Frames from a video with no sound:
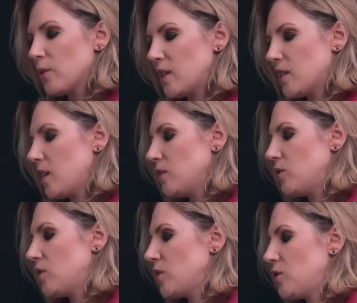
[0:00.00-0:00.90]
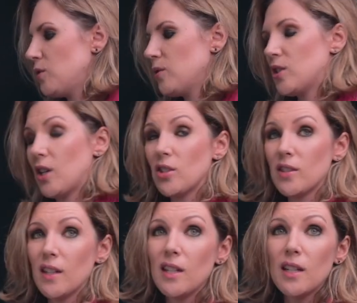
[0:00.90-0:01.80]
So I decided to just do the
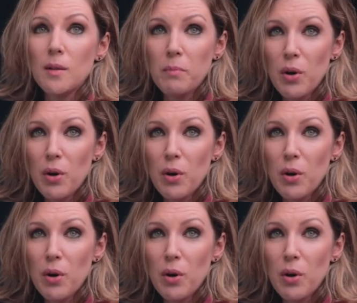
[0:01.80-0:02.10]
changes I needed in